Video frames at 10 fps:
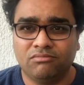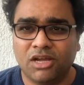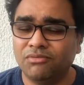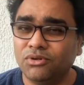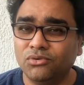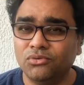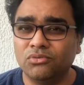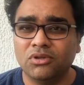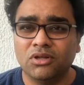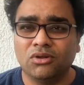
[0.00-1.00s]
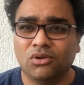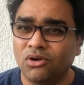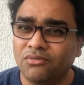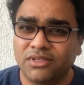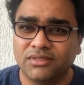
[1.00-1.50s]
I will do a
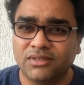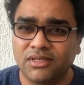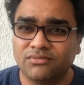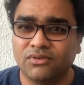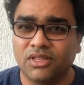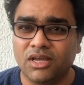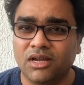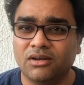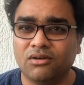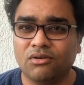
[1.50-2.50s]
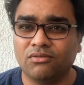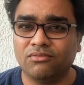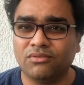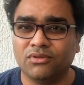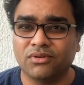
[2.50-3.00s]
lot of exercise for that, a lot of
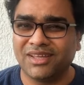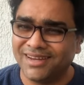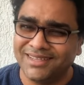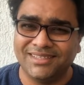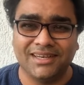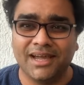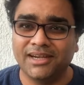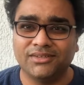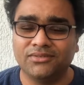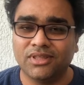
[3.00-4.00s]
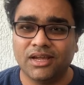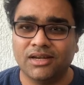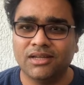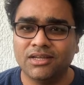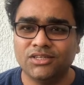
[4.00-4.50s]
you know crazy diets for that,
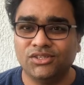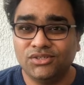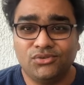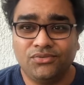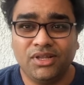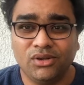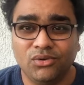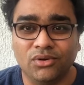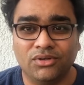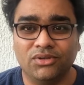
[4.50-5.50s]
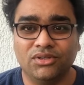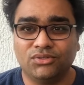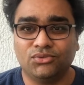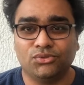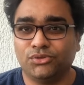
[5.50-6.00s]
just to feel good,
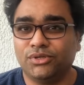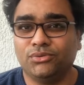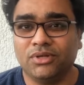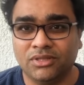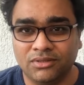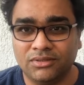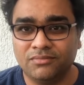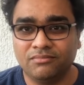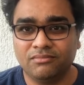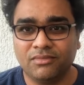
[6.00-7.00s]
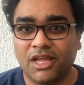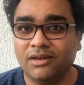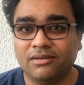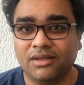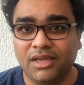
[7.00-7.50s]
just to show it to others
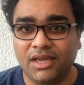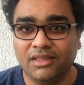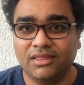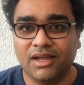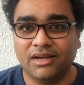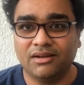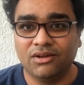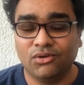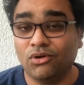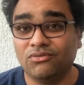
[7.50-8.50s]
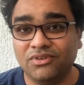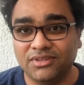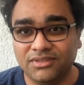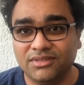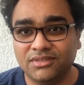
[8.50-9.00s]
and gain that
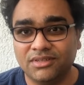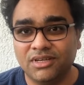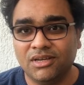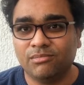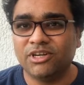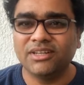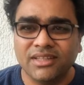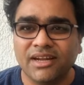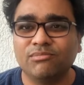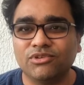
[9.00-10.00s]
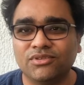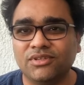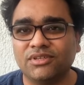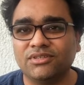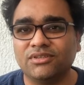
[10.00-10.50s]
confidence. But in that
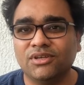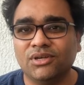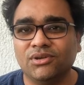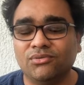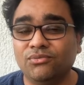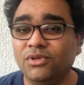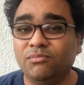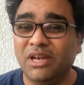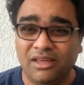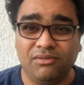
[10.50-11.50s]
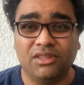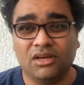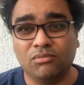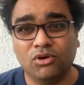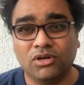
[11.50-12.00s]
process, we play with
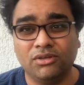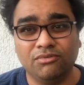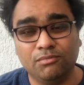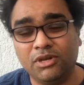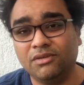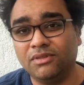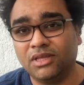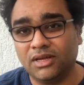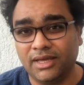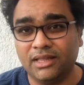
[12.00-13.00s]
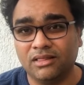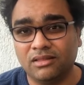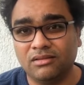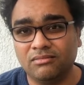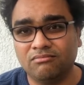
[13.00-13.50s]
our body, we play with our health,
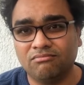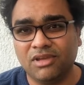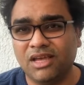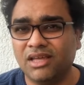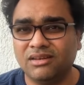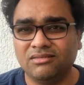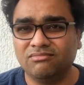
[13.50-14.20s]
and